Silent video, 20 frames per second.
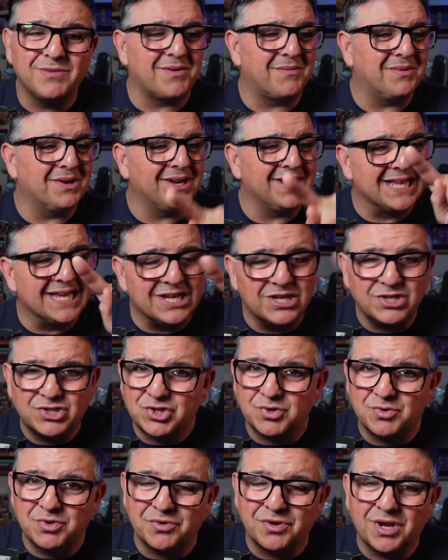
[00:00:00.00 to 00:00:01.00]
I'm not going to
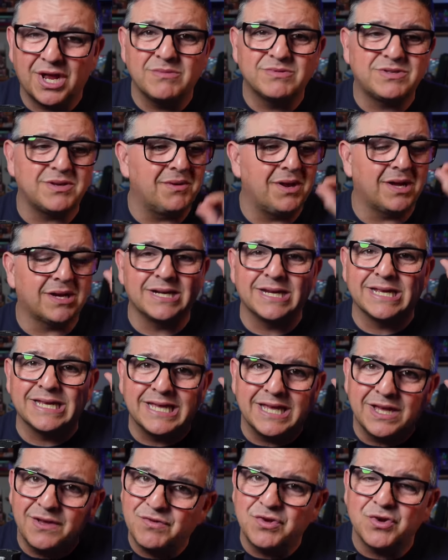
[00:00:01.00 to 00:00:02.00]
issue your names. I'm not going
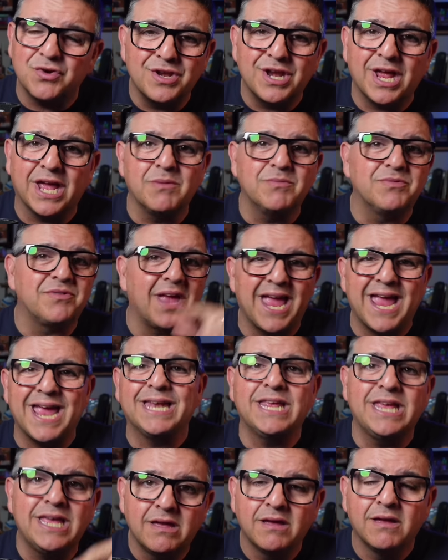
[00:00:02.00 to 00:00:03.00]
to give your names
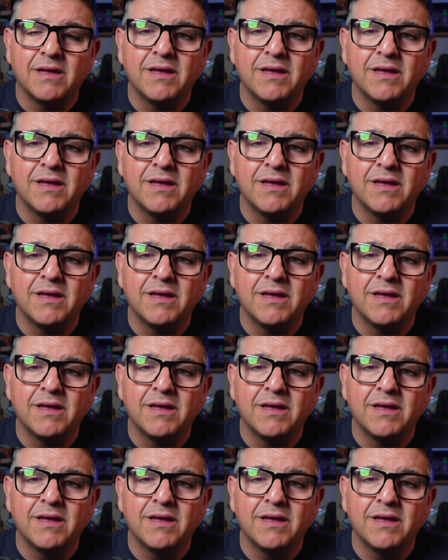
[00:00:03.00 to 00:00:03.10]
any